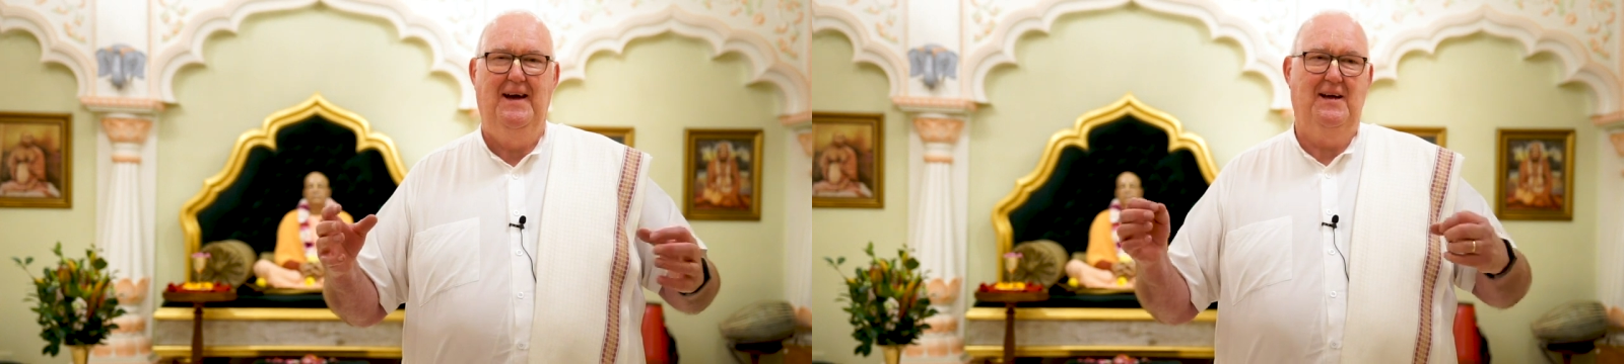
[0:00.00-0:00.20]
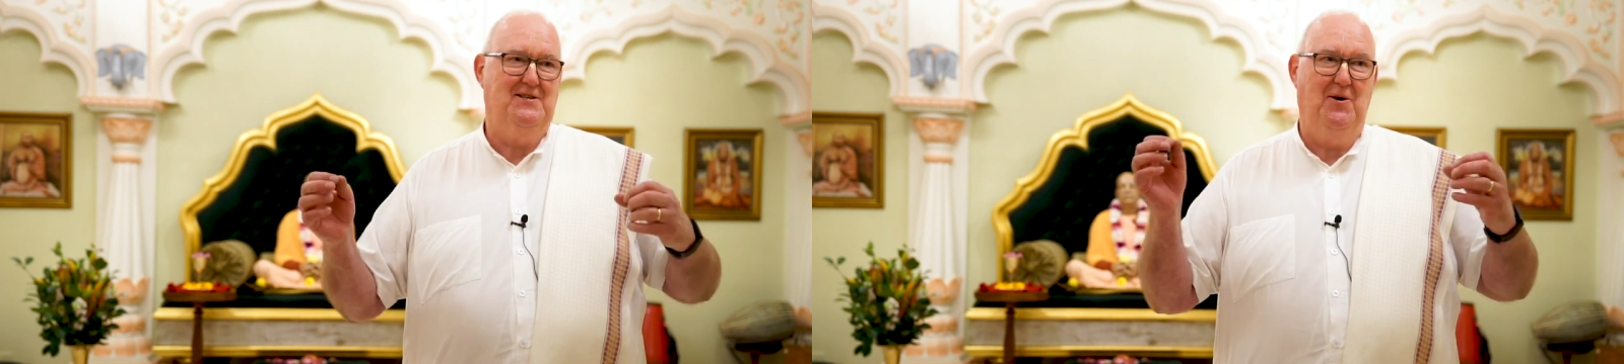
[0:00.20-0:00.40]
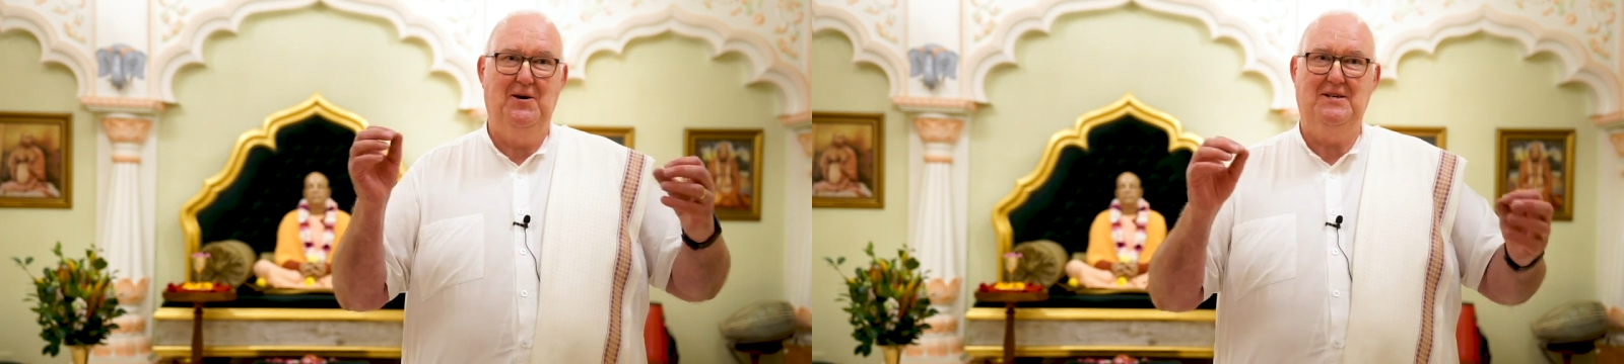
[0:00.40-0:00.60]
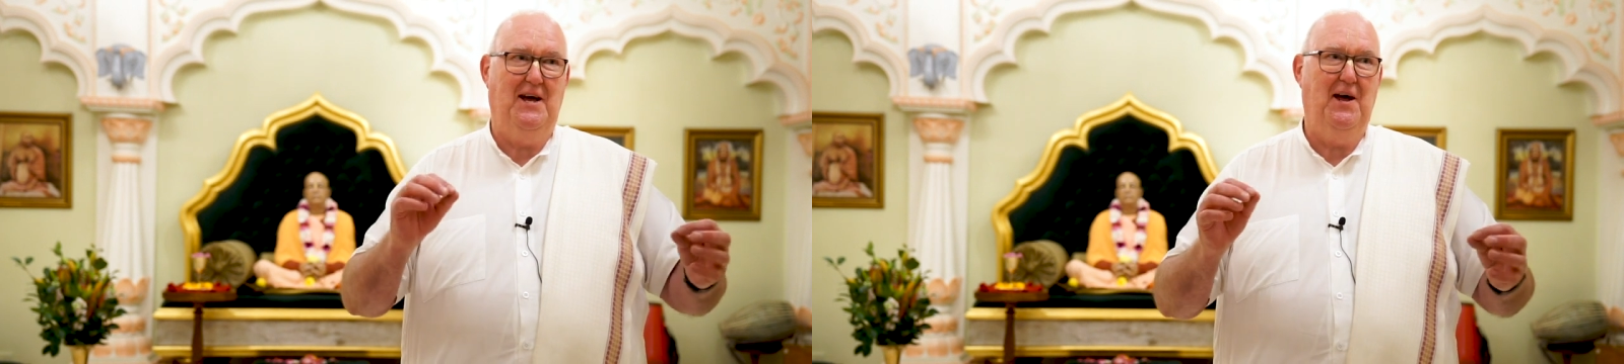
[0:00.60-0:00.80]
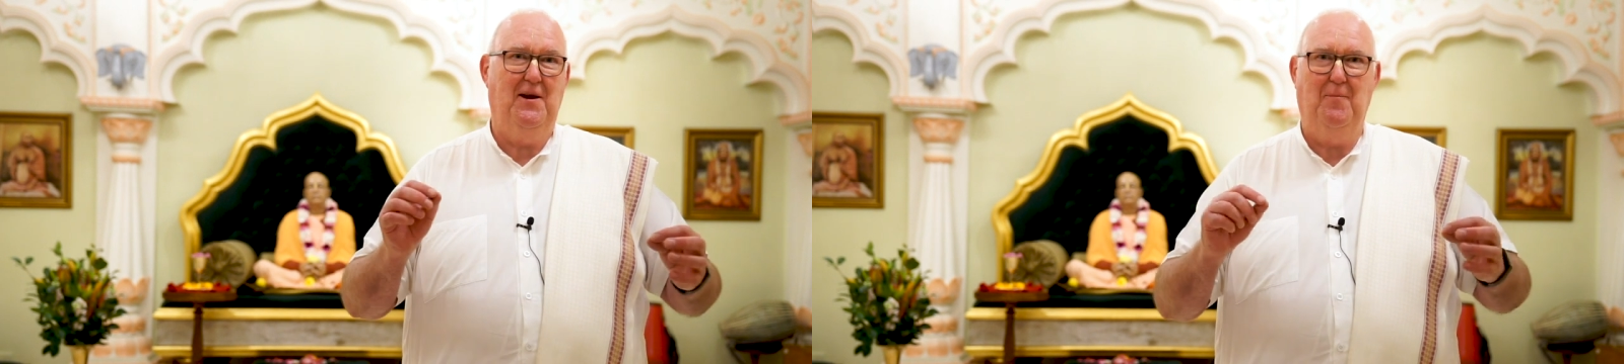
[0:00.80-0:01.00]
And so he
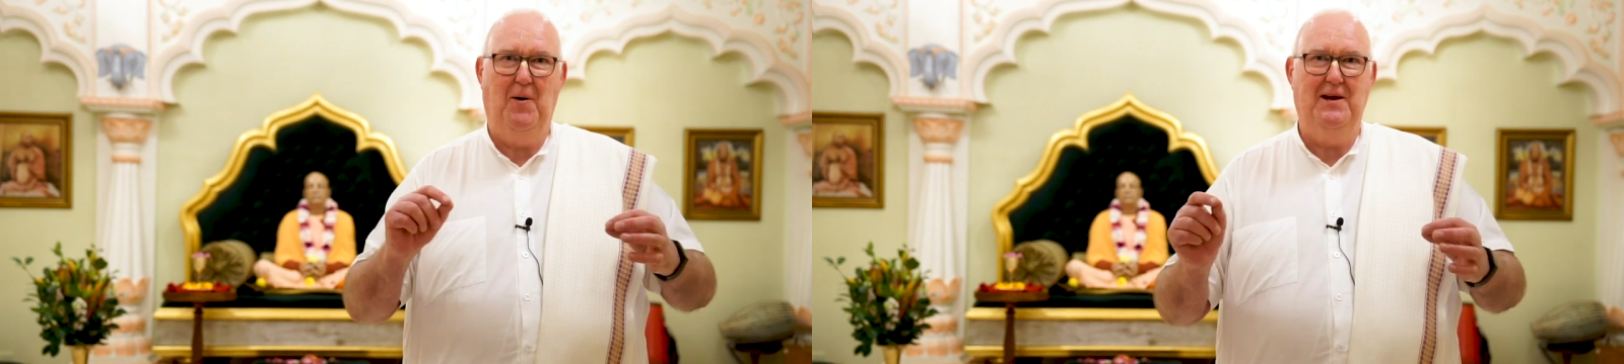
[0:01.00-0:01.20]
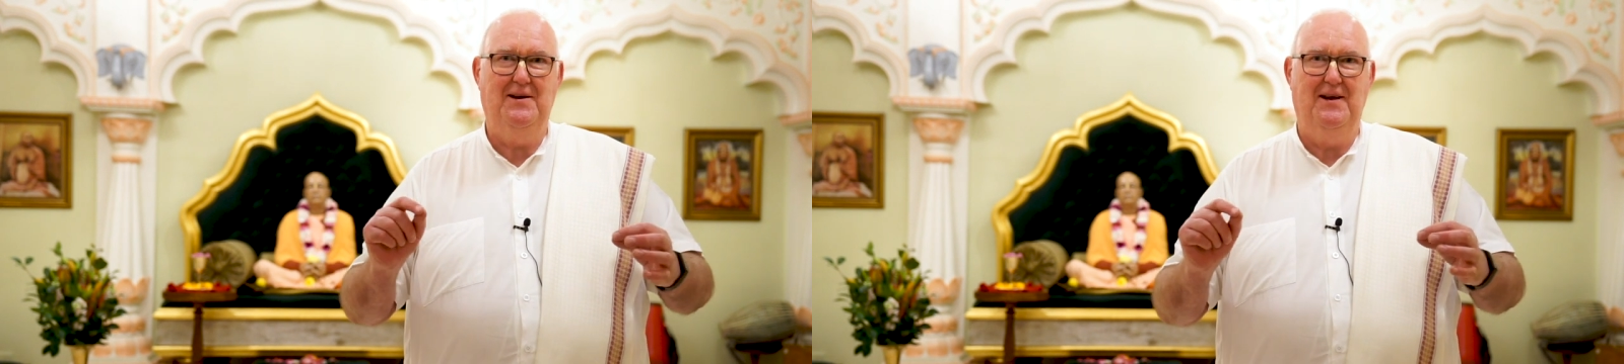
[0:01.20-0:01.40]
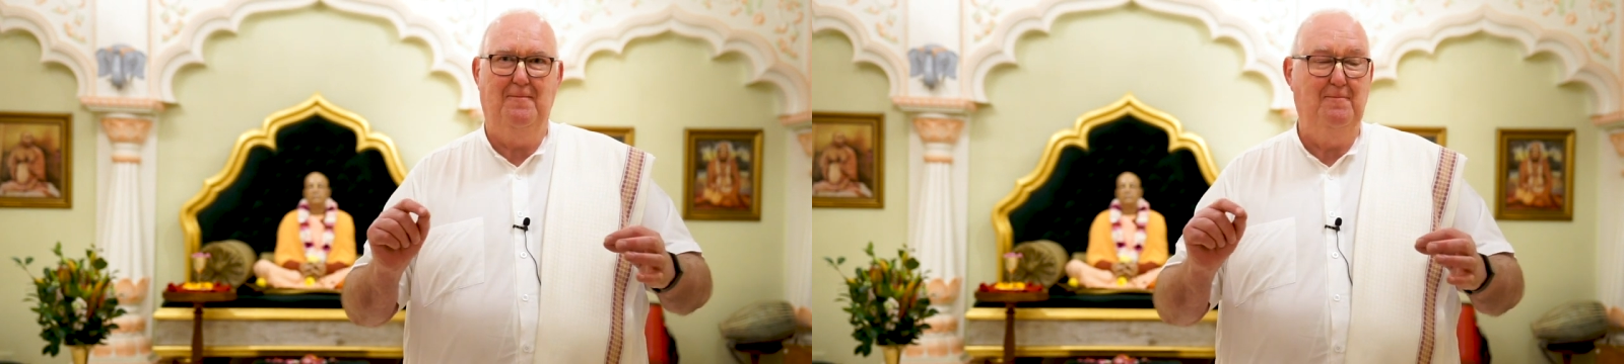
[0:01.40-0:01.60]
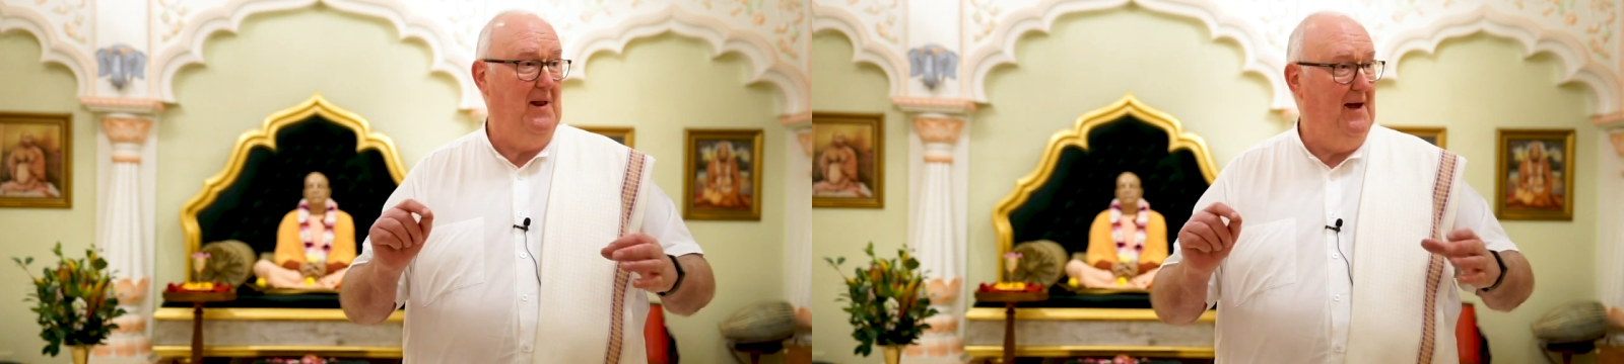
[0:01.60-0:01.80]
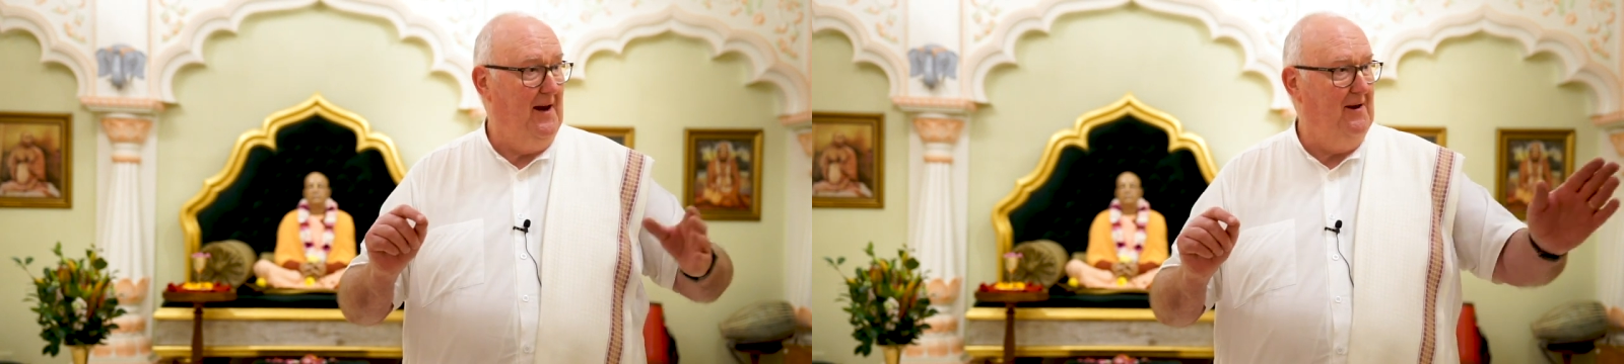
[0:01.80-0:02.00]
started painting,
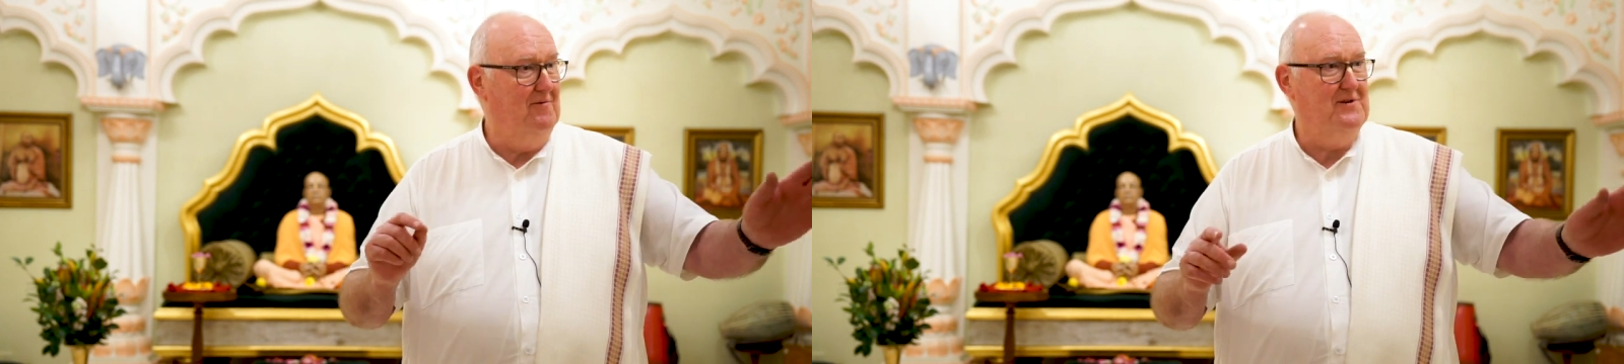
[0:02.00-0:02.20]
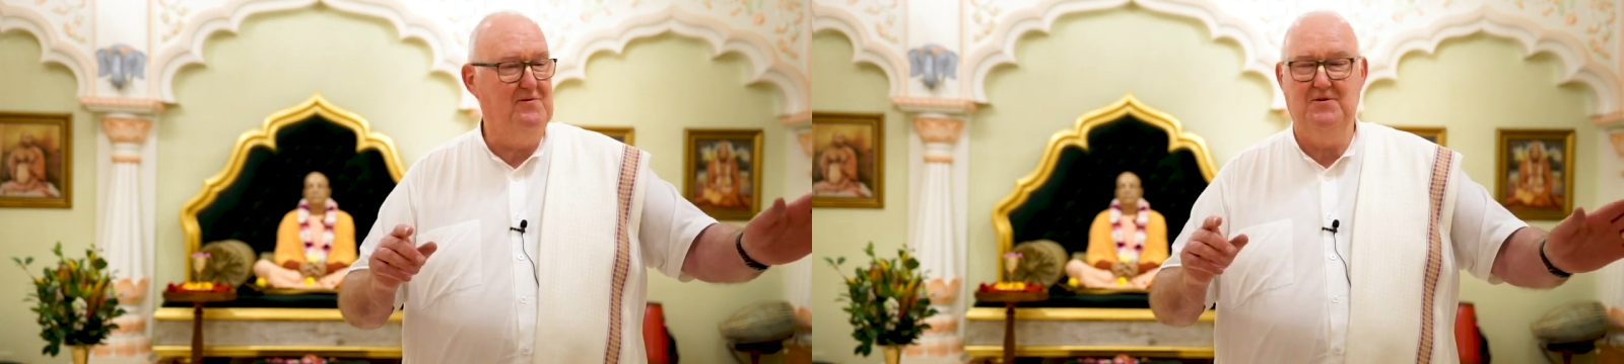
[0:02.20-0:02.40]
and he was